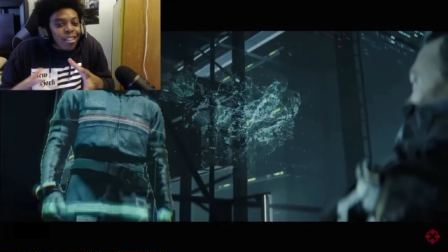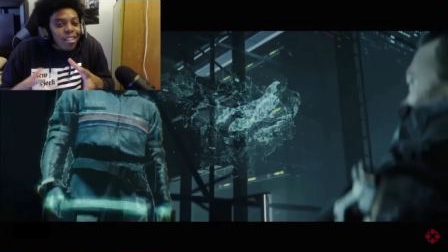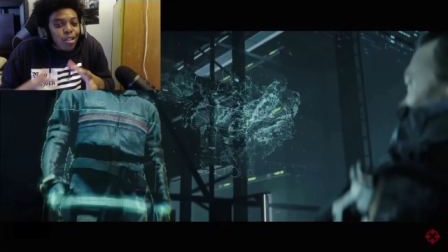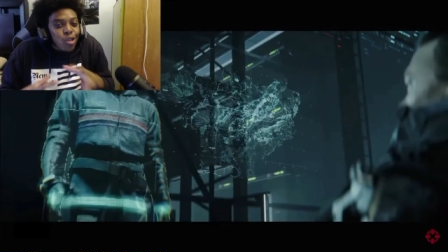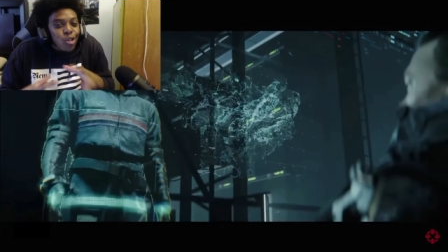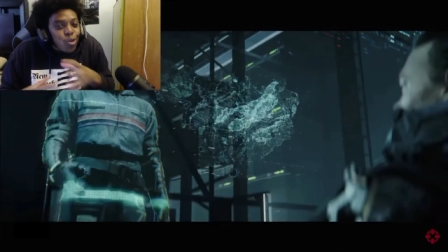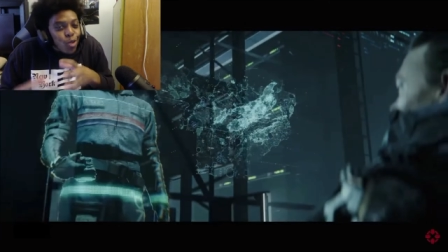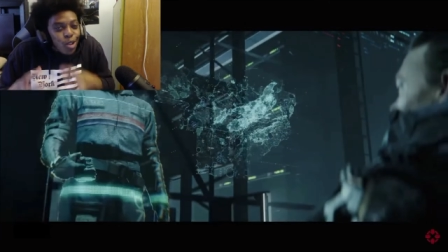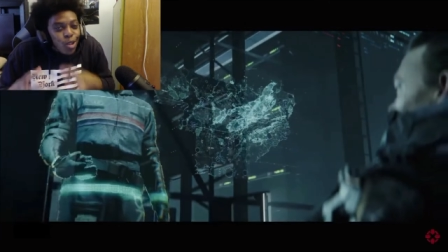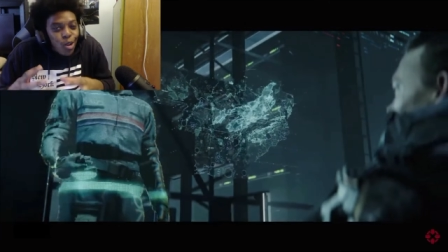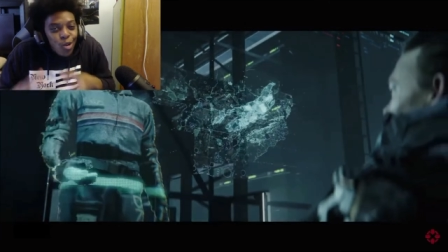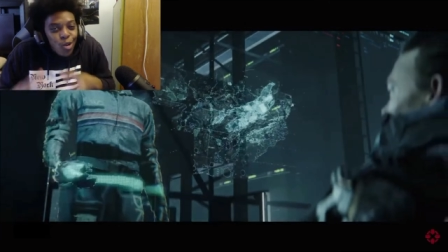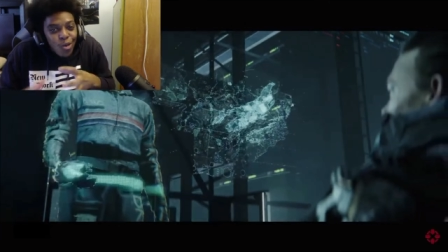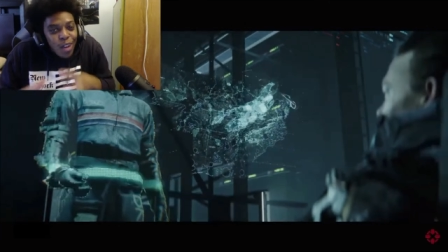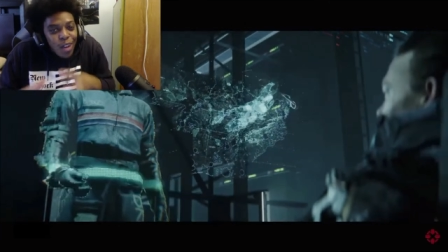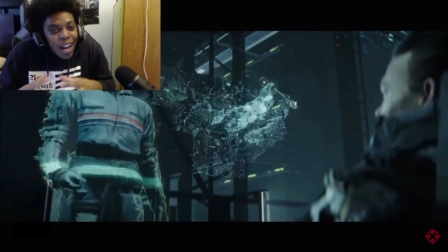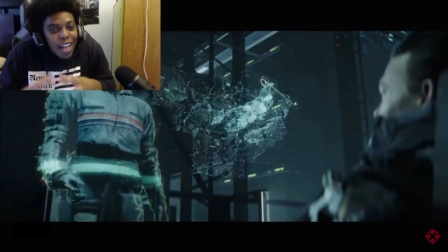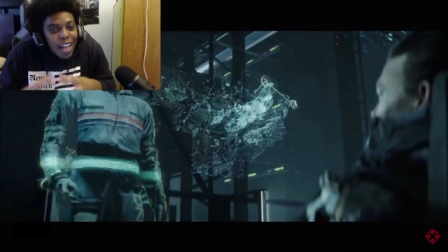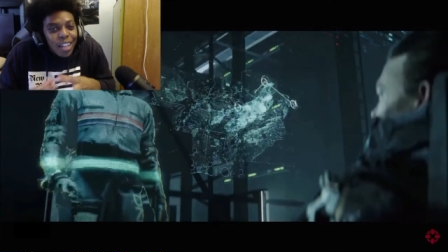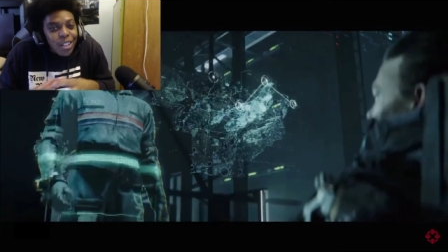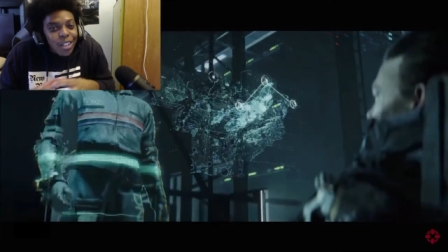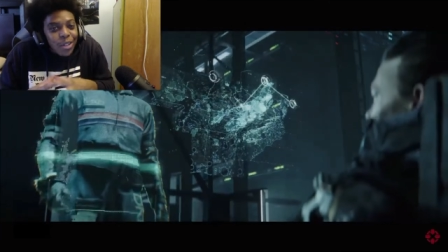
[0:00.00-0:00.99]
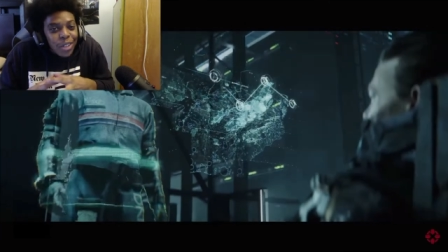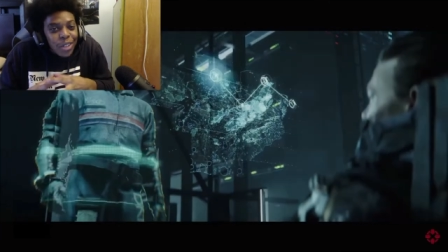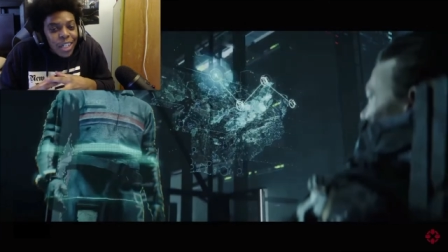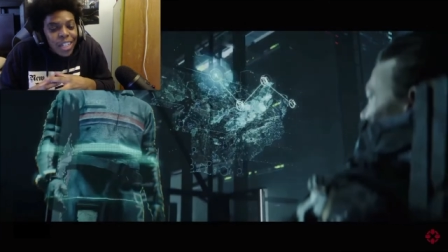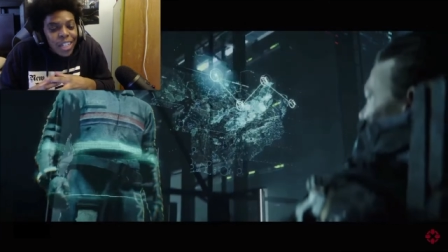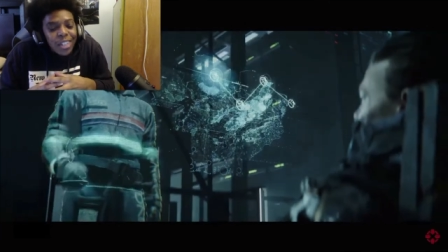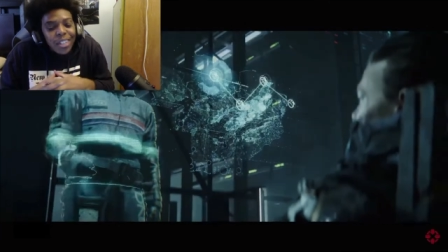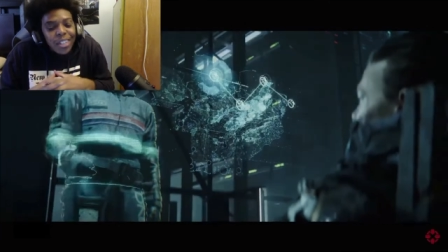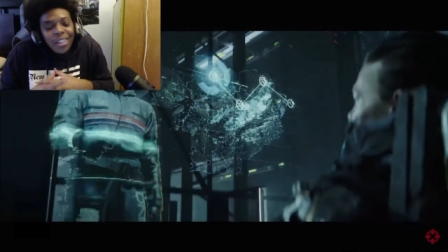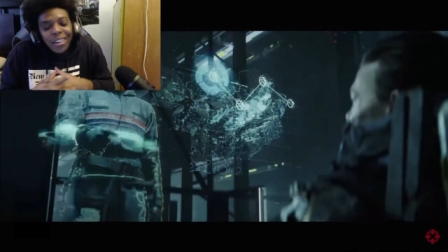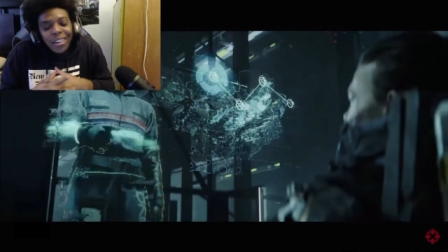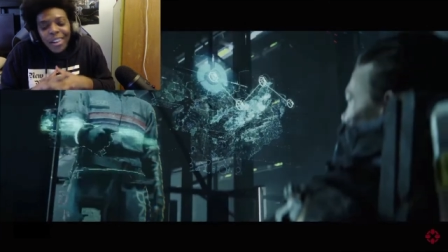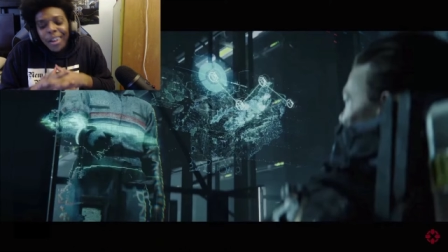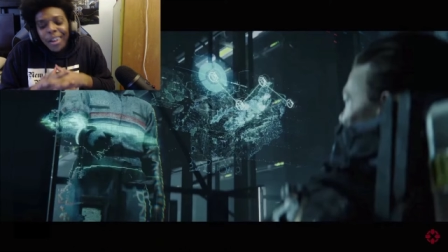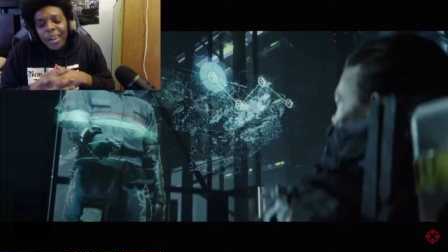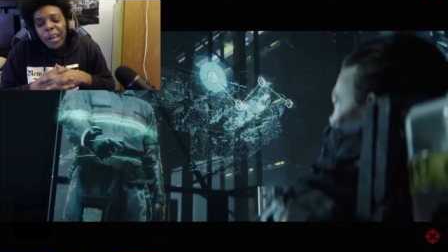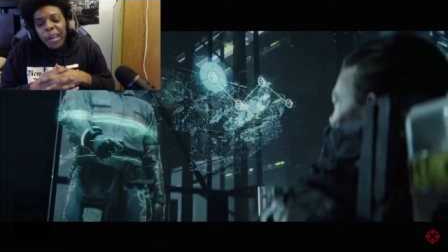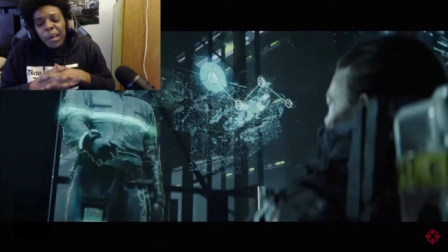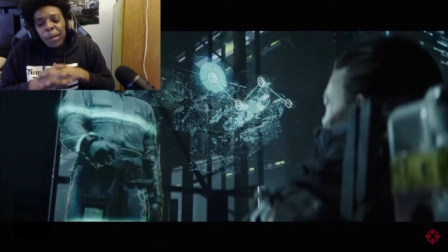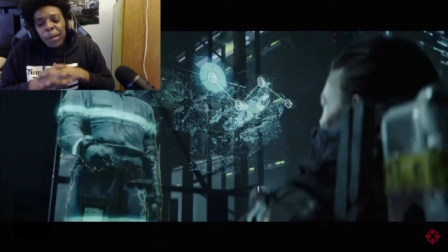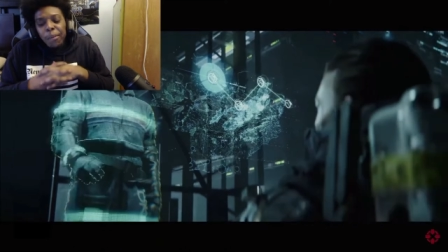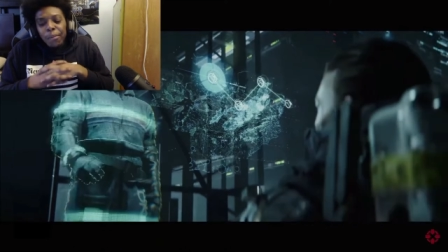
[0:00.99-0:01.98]
into his own kind of creation.
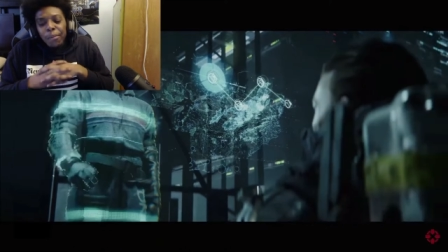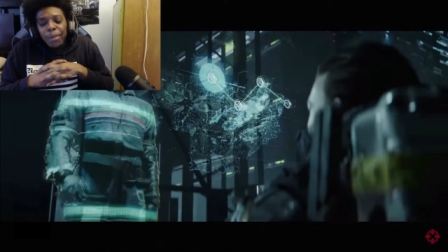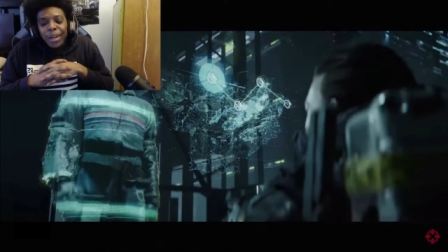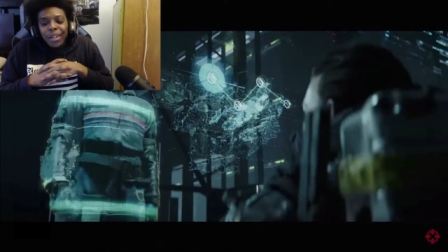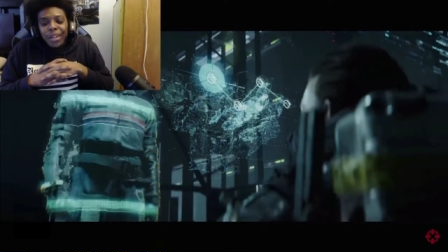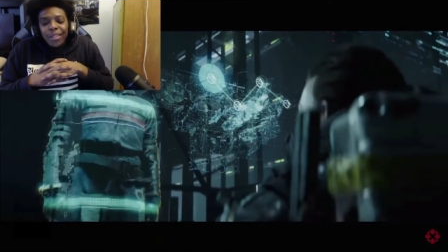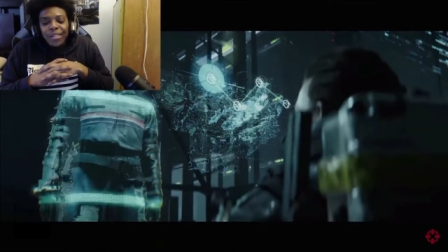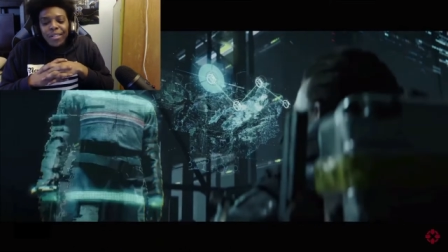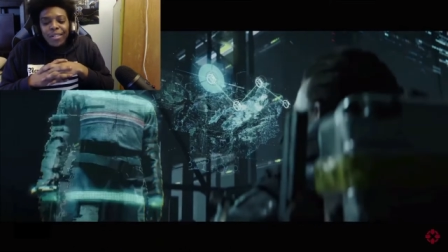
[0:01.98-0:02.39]
But